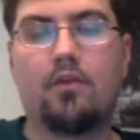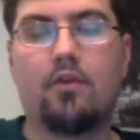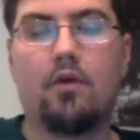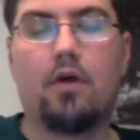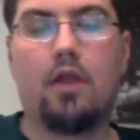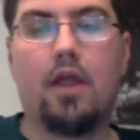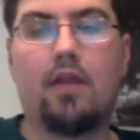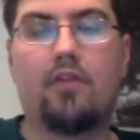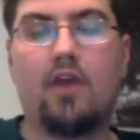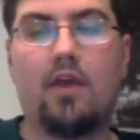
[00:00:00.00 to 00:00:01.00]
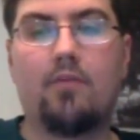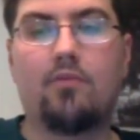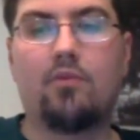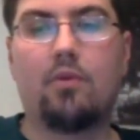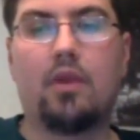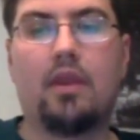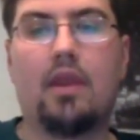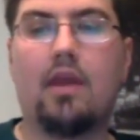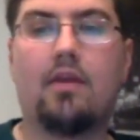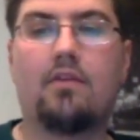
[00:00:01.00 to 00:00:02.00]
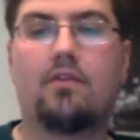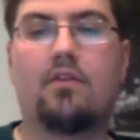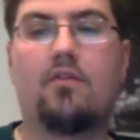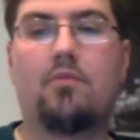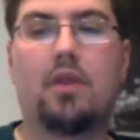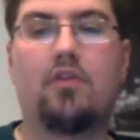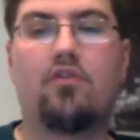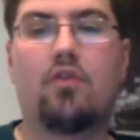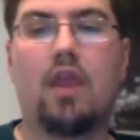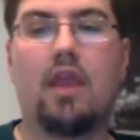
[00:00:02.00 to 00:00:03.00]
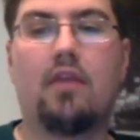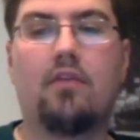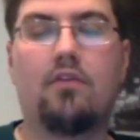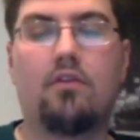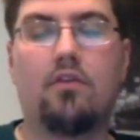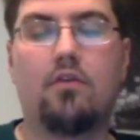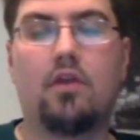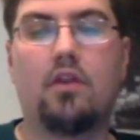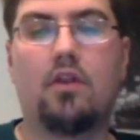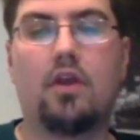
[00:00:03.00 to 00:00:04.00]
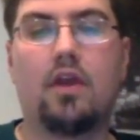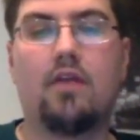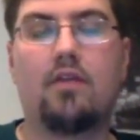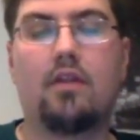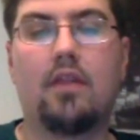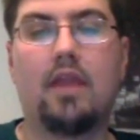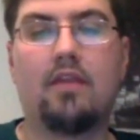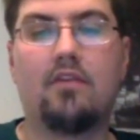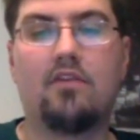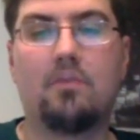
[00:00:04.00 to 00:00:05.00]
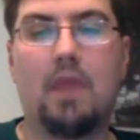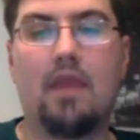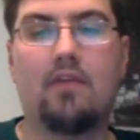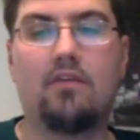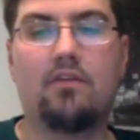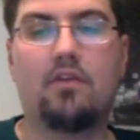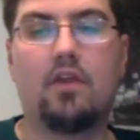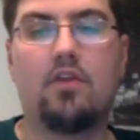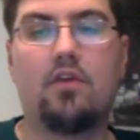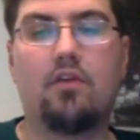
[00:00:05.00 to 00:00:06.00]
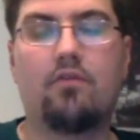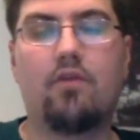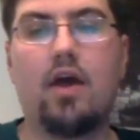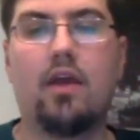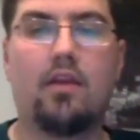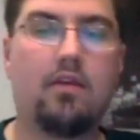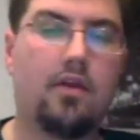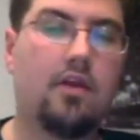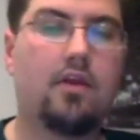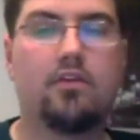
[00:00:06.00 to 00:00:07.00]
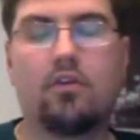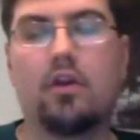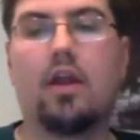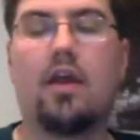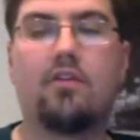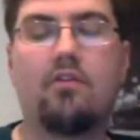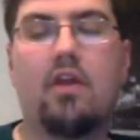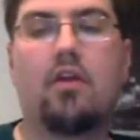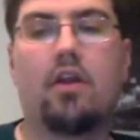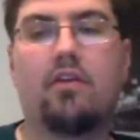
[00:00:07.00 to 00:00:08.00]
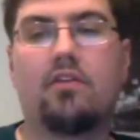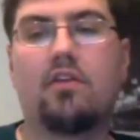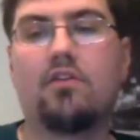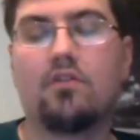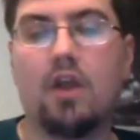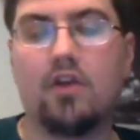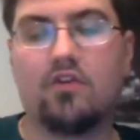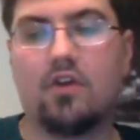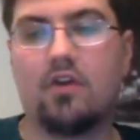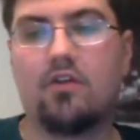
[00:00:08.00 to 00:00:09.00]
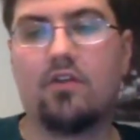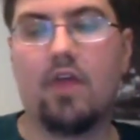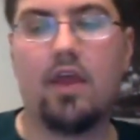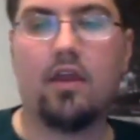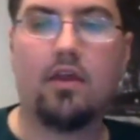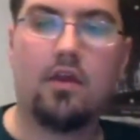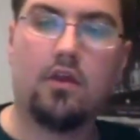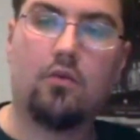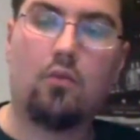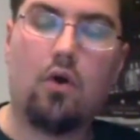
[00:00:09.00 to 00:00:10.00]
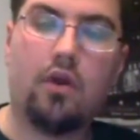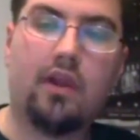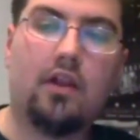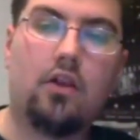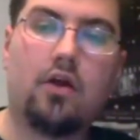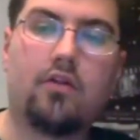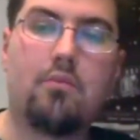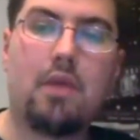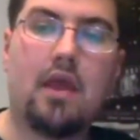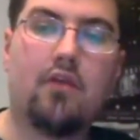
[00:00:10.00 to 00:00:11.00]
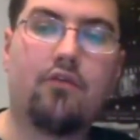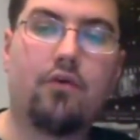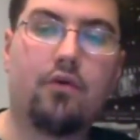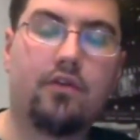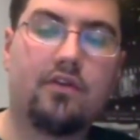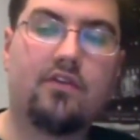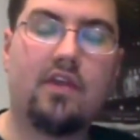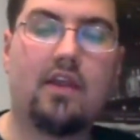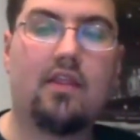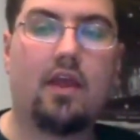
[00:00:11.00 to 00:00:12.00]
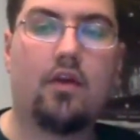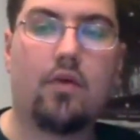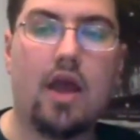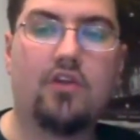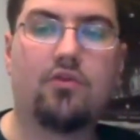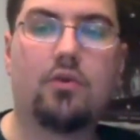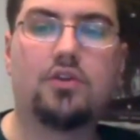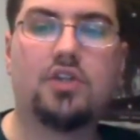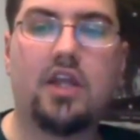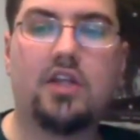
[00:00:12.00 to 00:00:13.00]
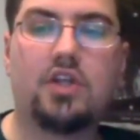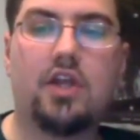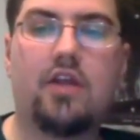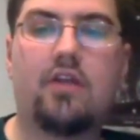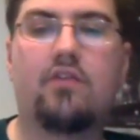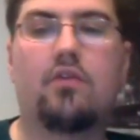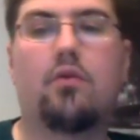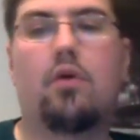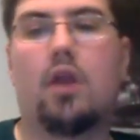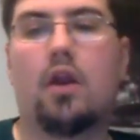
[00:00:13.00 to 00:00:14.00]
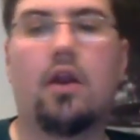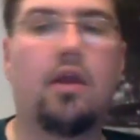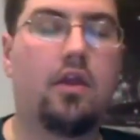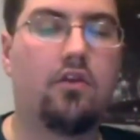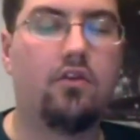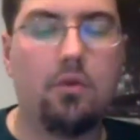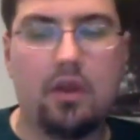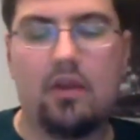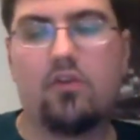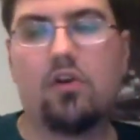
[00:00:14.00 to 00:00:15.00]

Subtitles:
So a lot of times when GANs have been trained, you can look at the latent space and you can find certain kinds of interesting structures, like walking along the manifold and seeing like gradual changes, or doing